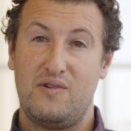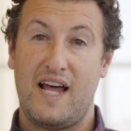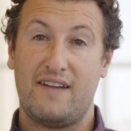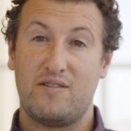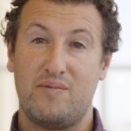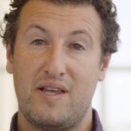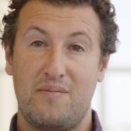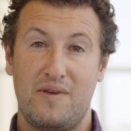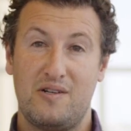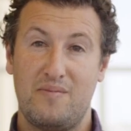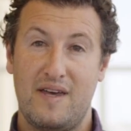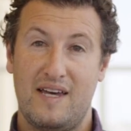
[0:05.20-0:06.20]
would have to play
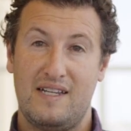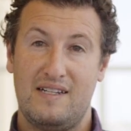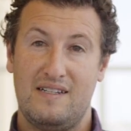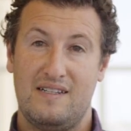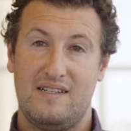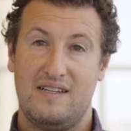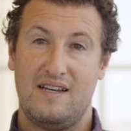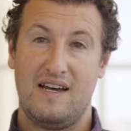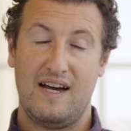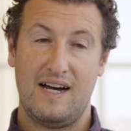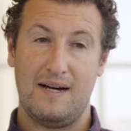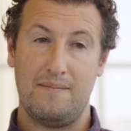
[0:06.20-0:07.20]
middleman
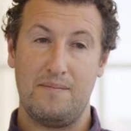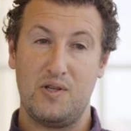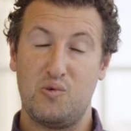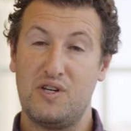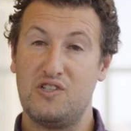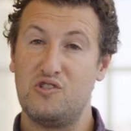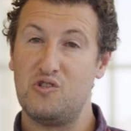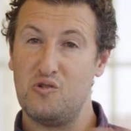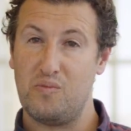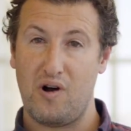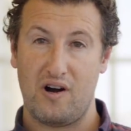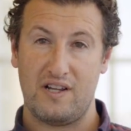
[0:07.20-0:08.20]
between
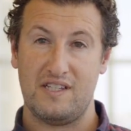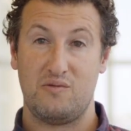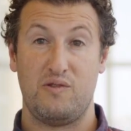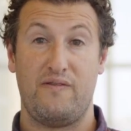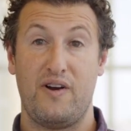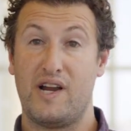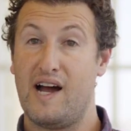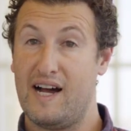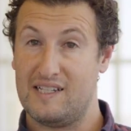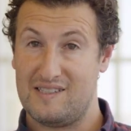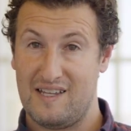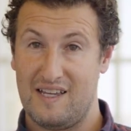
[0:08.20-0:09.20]
two parties with very
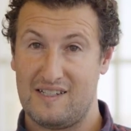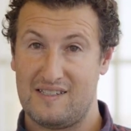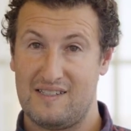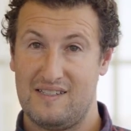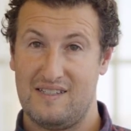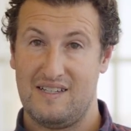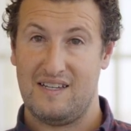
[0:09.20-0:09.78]
high stakes.